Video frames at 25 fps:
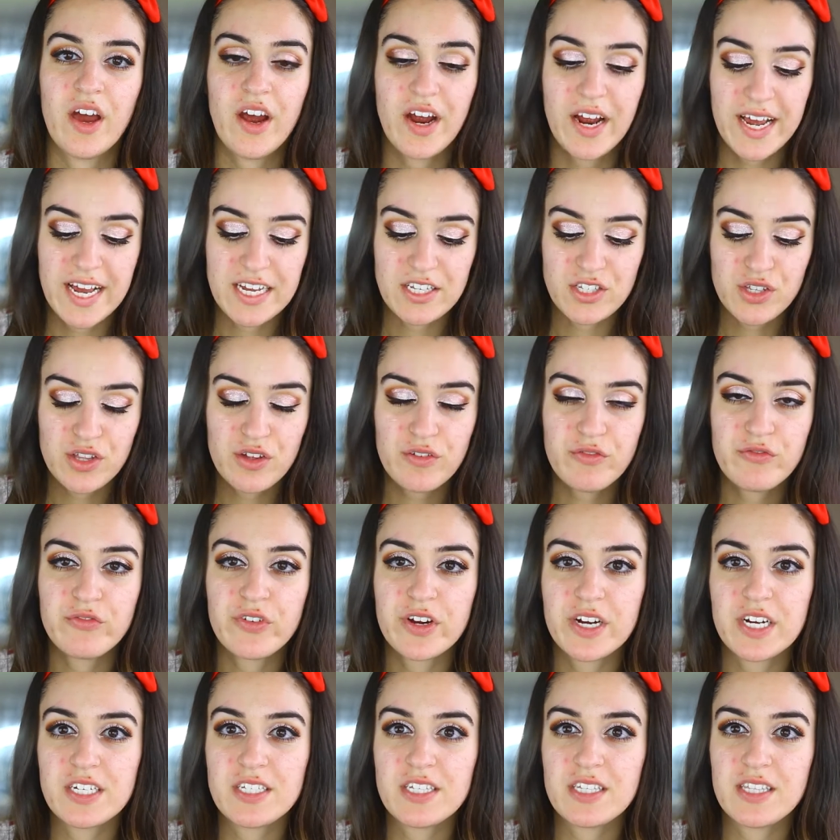Alright guys, so the
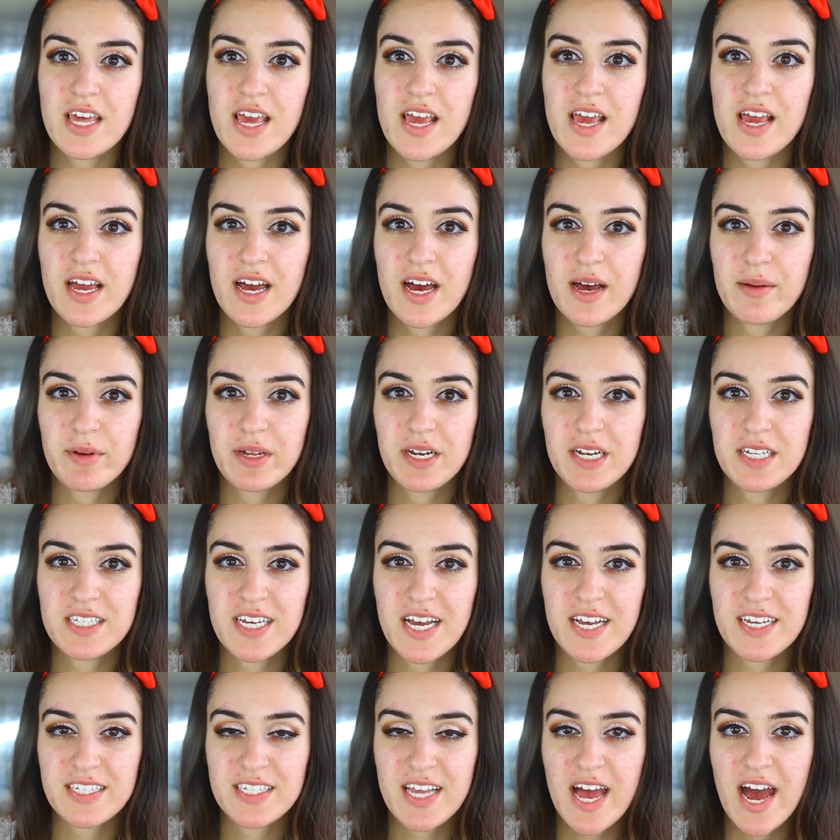first thing I'm going to
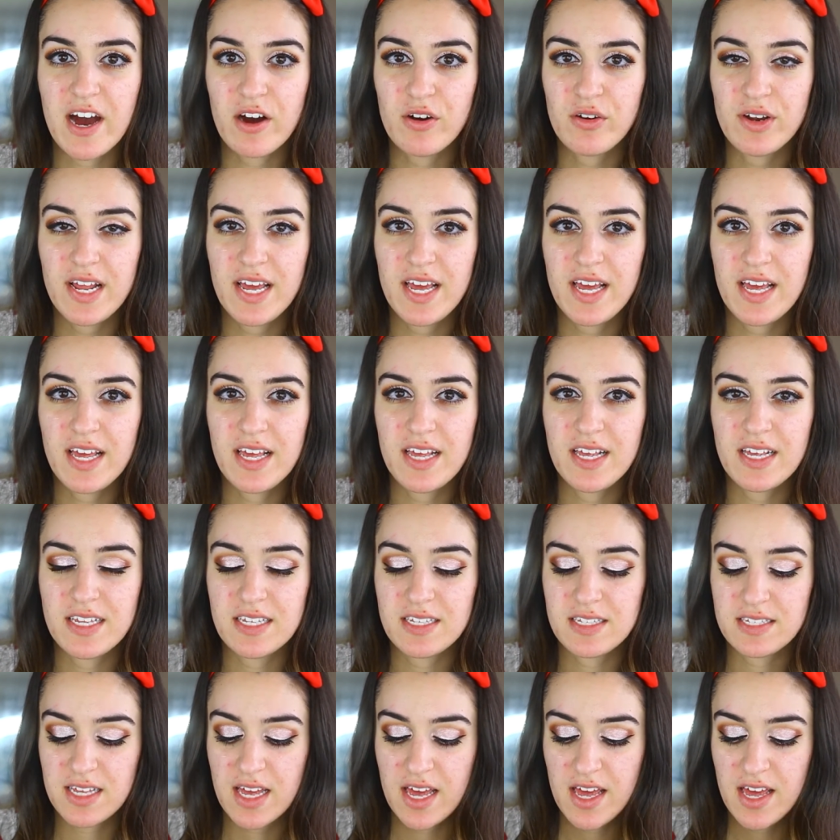test out
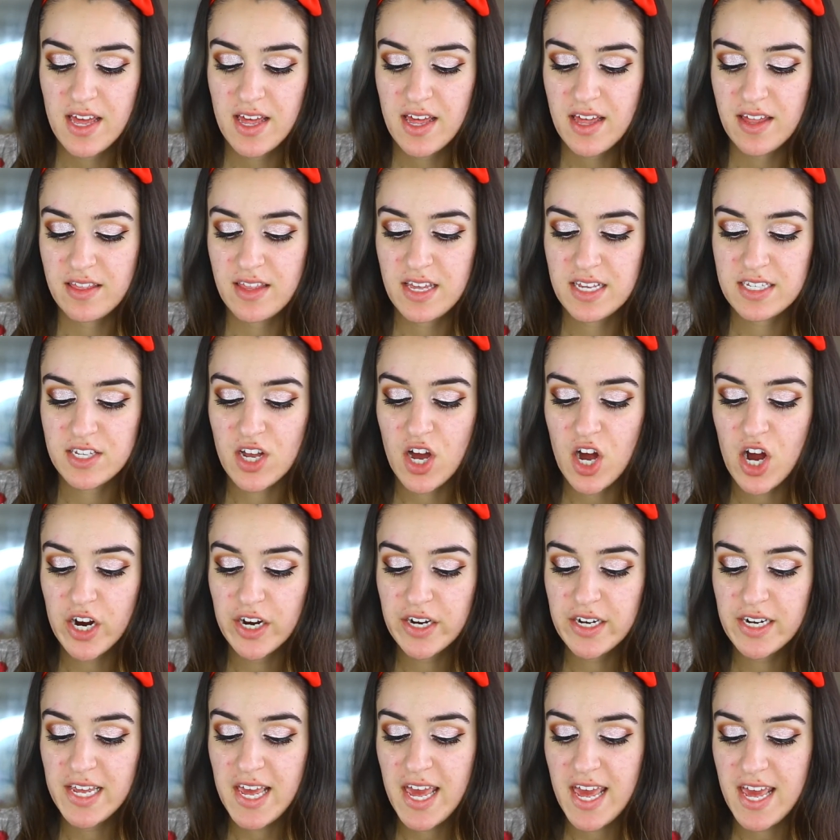is this
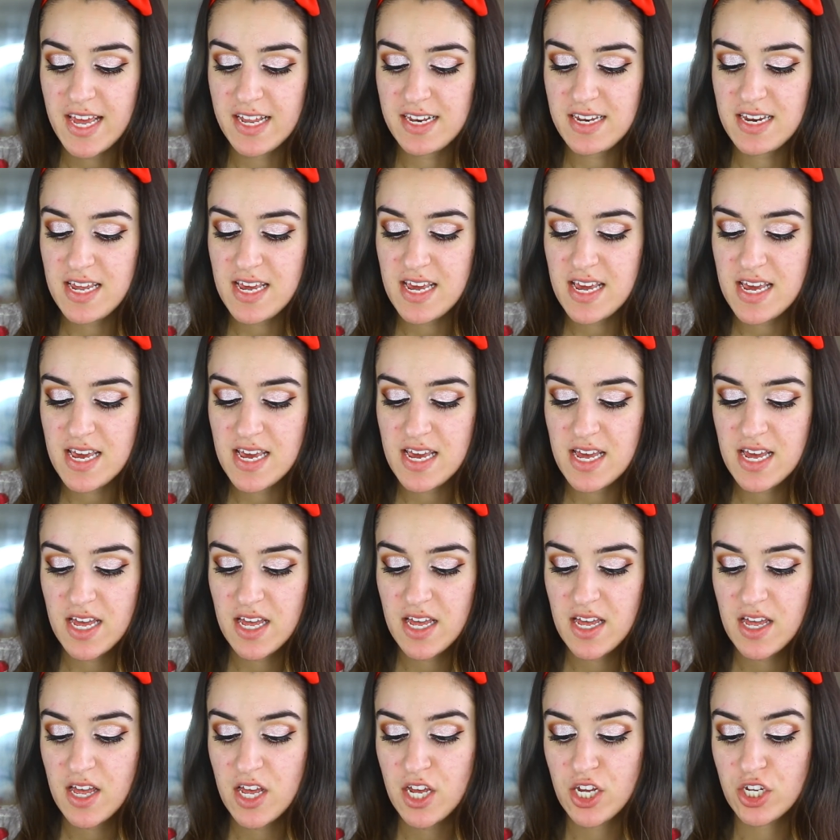Hard Candy
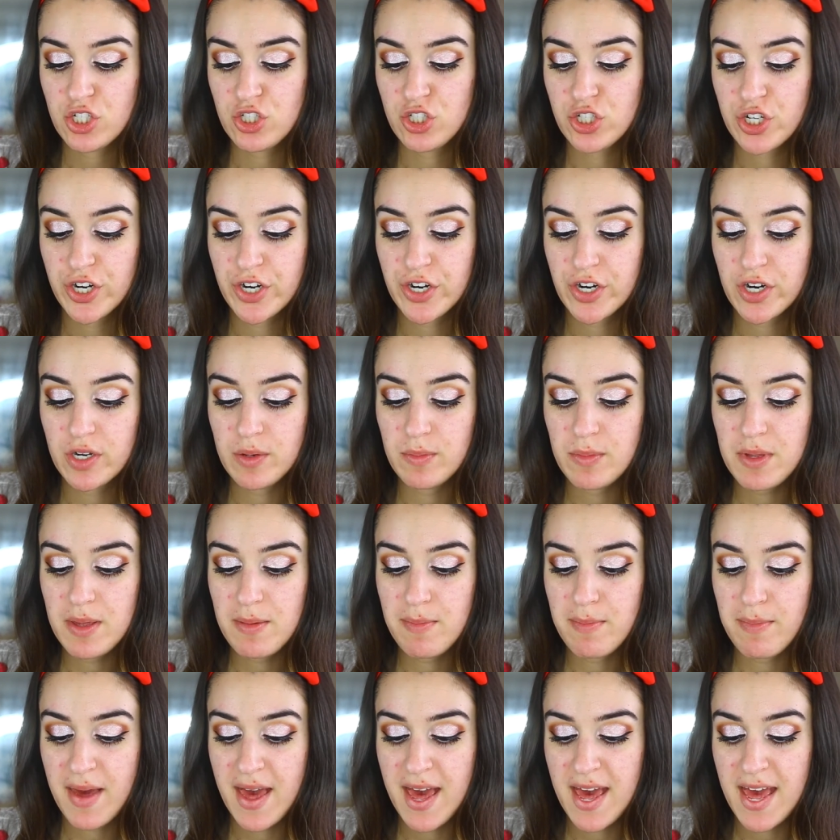Turn
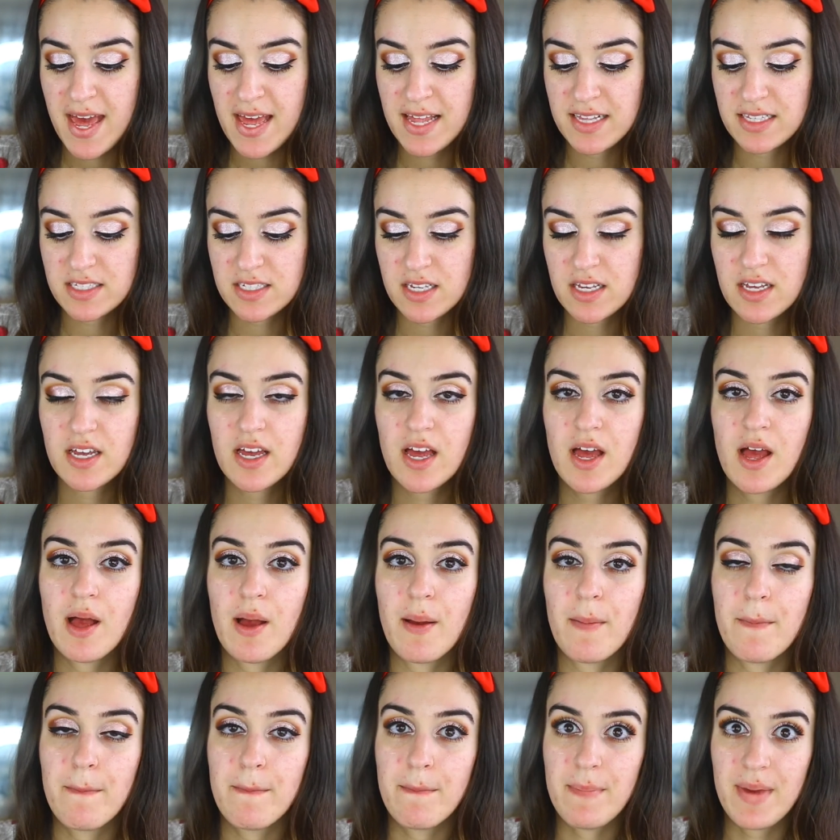Me Matte
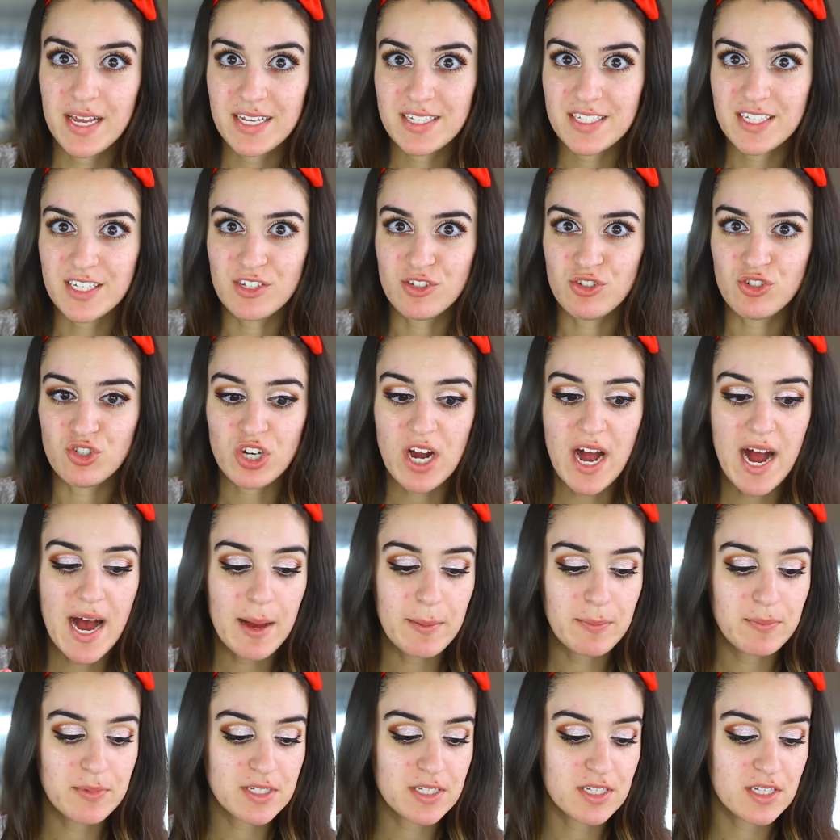Mix-In
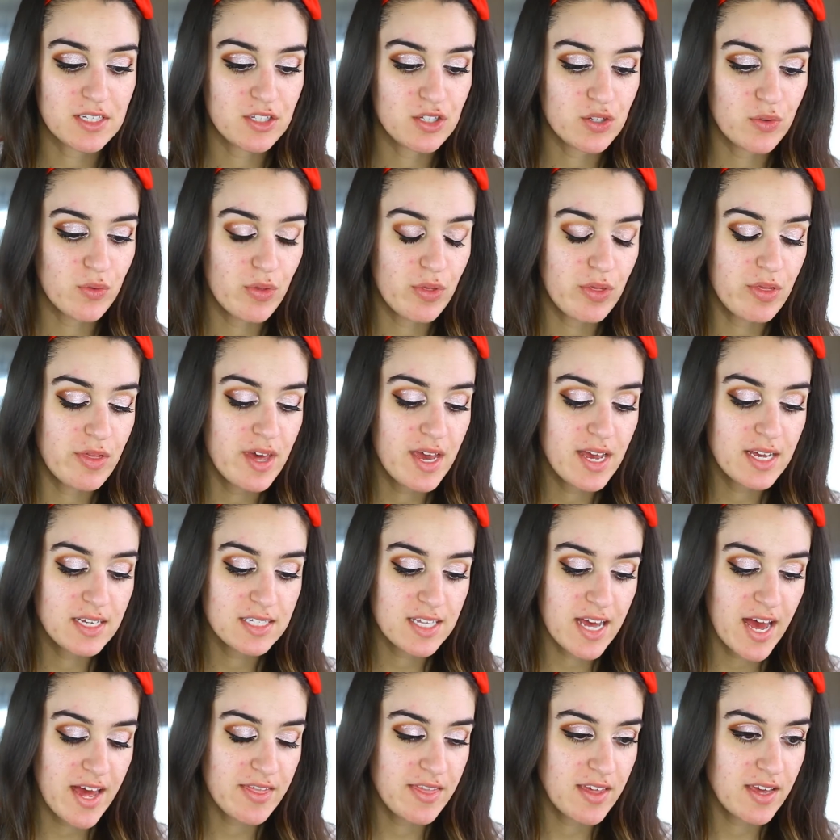Drops. So this
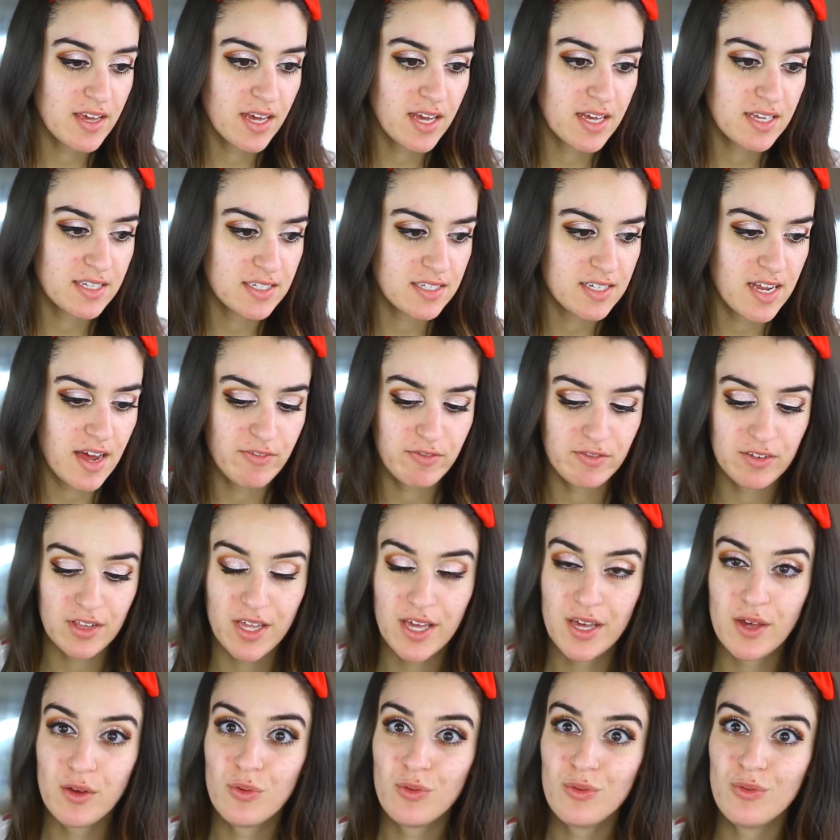I think is
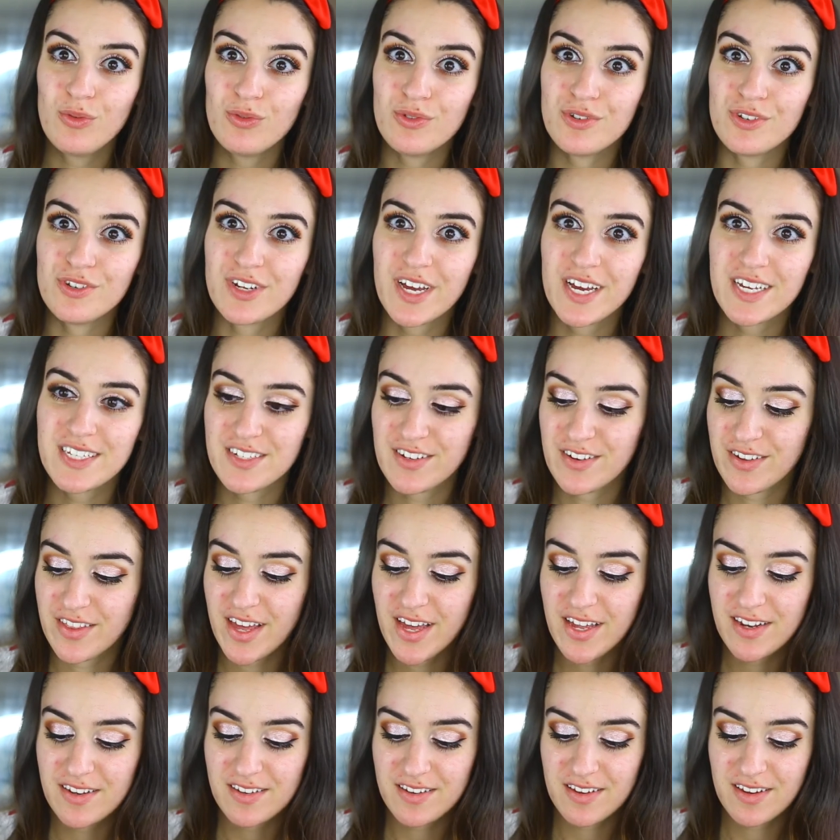definitely, ooh, did you guys hear
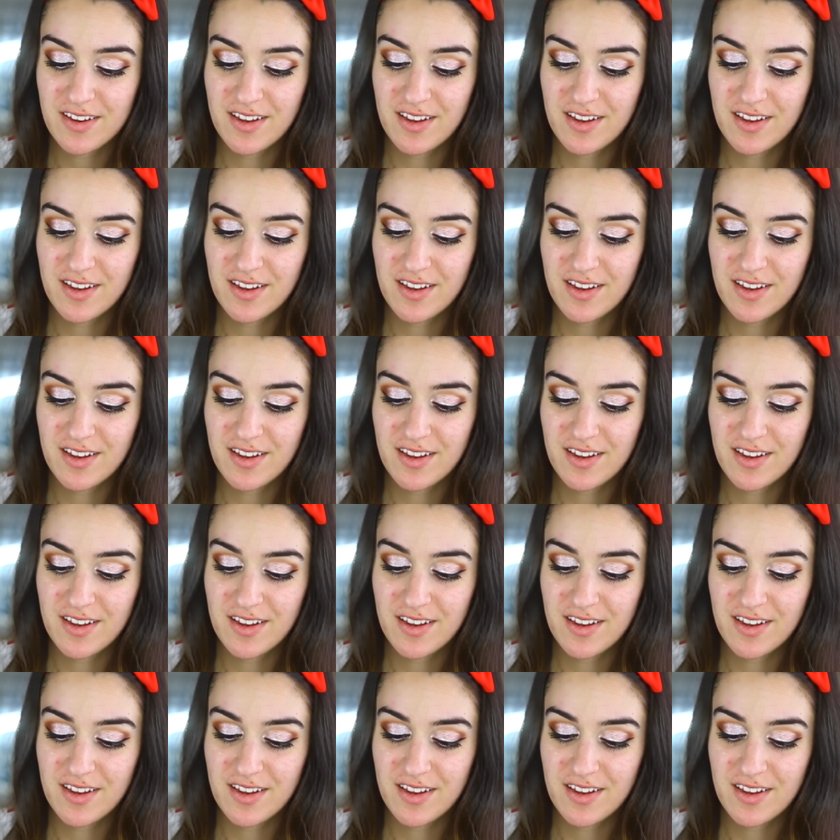that?